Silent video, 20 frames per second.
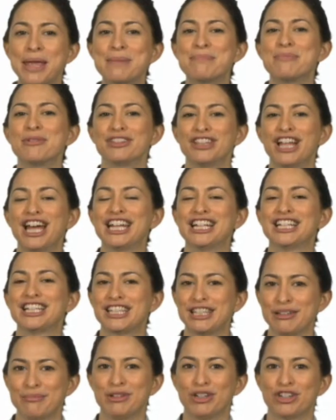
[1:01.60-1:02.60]
people like
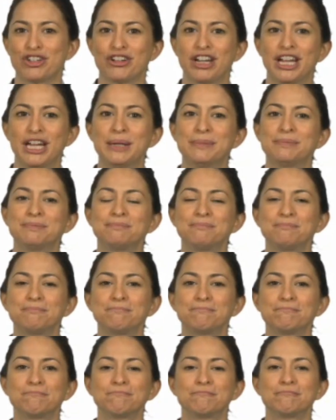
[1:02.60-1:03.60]
symmetry.
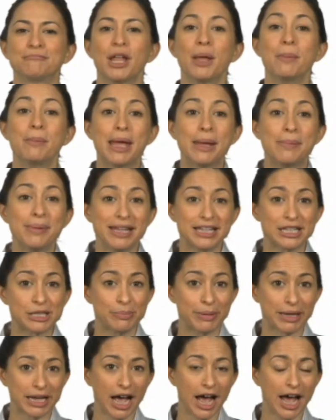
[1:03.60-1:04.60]
Maybe it's
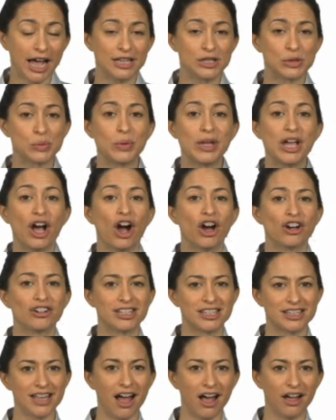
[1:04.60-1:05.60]
because we
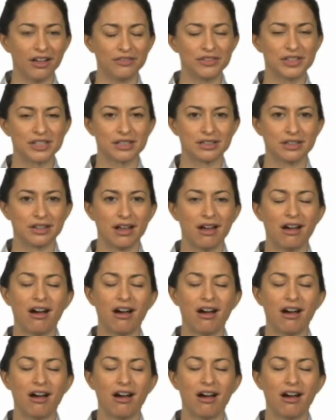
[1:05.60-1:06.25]
ourselves